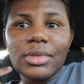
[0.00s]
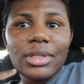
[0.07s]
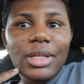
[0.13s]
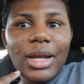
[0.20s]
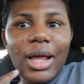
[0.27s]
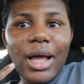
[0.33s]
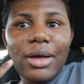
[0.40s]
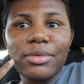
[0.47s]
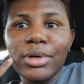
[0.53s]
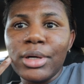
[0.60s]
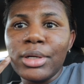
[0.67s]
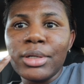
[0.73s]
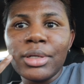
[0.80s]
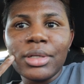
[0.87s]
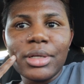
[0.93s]
then I have
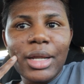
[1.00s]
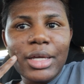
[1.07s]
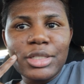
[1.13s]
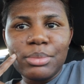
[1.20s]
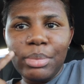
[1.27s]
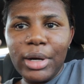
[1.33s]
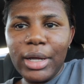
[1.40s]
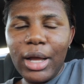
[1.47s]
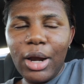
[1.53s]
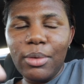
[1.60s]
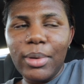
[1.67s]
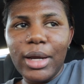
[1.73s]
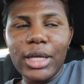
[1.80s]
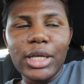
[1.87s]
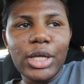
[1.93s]
a nice breakout
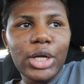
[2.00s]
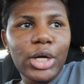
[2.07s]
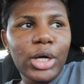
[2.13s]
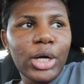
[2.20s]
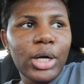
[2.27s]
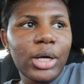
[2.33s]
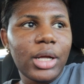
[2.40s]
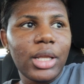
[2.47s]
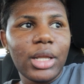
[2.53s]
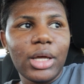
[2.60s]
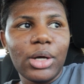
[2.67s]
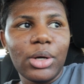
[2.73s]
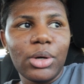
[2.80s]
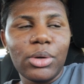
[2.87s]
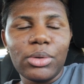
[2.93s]
right here.
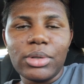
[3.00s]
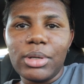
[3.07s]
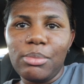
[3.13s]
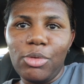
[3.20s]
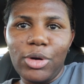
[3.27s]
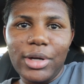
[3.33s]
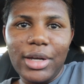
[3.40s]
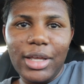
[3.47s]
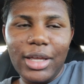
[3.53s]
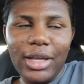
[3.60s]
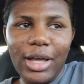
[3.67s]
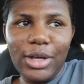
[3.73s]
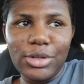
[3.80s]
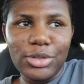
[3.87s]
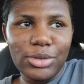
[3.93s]
Hello, good morning,
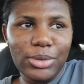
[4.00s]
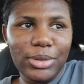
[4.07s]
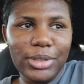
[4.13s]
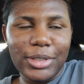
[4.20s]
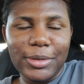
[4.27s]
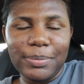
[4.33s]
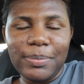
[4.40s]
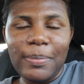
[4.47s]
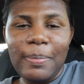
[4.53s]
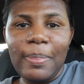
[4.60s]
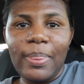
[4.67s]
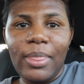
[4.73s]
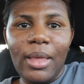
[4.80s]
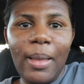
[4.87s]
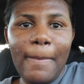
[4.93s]
how you doing?
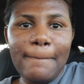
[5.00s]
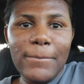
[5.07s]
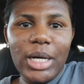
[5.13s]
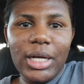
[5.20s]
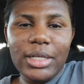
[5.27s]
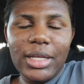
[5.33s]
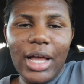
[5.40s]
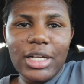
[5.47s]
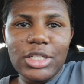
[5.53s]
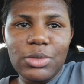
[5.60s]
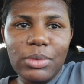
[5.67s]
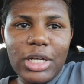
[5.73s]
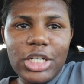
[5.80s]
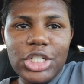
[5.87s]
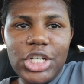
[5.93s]
But yeah, I just
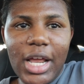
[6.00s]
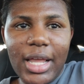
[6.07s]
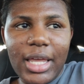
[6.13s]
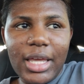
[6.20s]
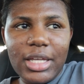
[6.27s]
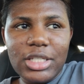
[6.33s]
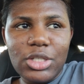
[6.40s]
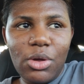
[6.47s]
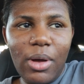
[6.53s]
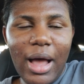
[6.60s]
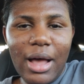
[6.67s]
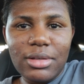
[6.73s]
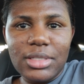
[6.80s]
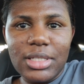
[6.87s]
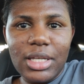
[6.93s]
wanted to check in. So
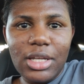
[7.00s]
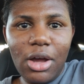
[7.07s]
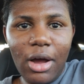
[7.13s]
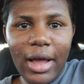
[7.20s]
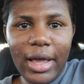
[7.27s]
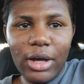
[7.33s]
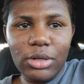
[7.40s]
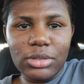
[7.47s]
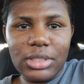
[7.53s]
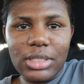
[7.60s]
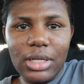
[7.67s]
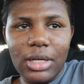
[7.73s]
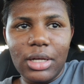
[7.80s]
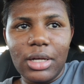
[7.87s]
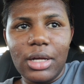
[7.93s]
I'll see y'all at
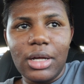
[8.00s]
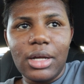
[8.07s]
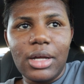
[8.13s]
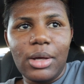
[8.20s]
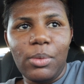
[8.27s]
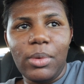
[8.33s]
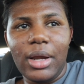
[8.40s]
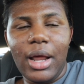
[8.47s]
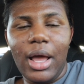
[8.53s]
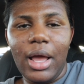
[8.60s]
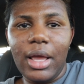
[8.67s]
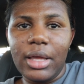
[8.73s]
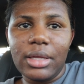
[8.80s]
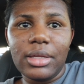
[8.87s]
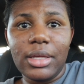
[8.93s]
Ulta and when
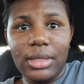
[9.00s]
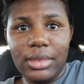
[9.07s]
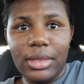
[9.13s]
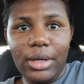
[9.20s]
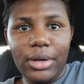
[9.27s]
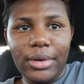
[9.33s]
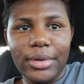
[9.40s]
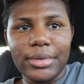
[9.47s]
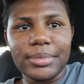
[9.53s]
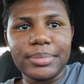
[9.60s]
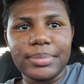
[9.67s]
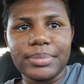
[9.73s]
I get there.